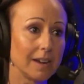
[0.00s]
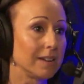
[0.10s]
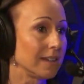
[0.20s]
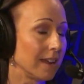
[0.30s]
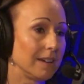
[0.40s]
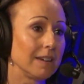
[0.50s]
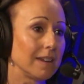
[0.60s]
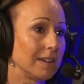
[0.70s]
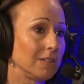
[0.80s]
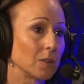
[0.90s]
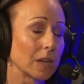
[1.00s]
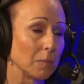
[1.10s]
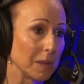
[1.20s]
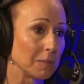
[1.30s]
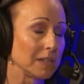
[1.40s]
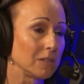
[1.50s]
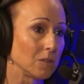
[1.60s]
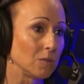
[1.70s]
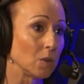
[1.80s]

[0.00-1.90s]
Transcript: out of 10 in your commitment to